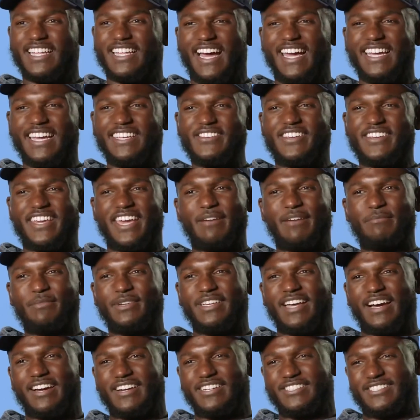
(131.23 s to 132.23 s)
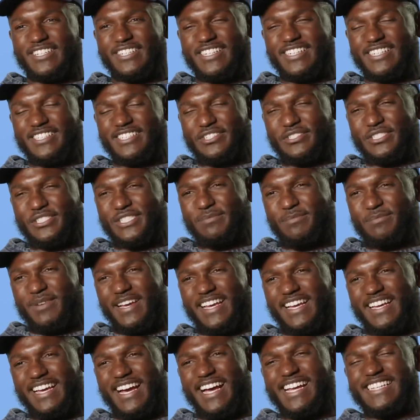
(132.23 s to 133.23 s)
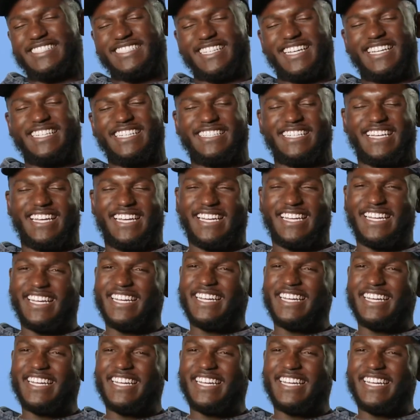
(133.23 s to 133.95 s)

Like you can't be out here trying to disrespect guys like that.